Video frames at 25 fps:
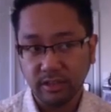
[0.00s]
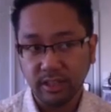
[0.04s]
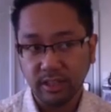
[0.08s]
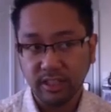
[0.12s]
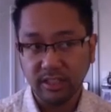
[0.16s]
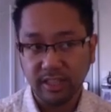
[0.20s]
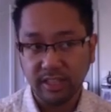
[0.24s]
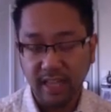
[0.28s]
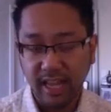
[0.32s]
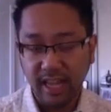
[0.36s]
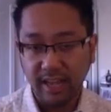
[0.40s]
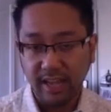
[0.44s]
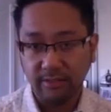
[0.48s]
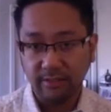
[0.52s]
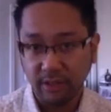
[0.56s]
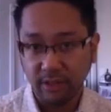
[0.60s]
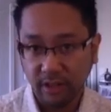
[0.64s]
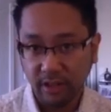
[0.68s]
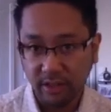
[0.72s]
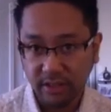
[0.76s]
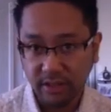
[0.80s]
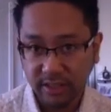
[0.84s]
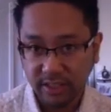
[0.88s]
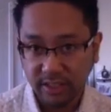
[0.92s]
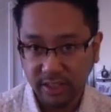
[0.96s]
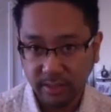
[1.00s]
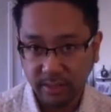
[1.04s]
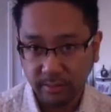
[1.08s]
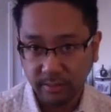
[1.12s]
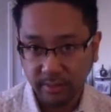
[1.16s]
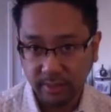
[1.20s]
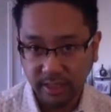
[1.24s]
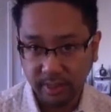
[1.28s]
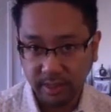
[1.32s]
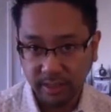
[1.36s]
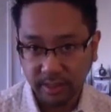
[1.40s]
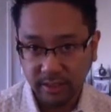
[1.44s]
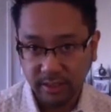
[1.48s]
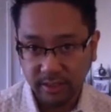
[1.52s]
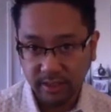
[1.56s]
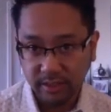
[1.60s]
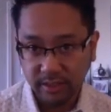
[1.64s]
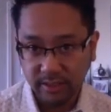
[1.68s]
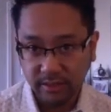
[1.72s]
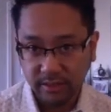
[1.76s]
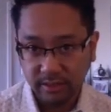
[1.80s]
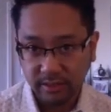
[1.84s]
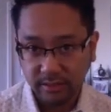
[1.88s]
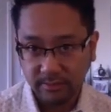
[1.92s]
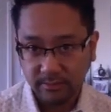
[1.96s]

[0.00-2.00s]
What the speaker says: doesn't have other siblings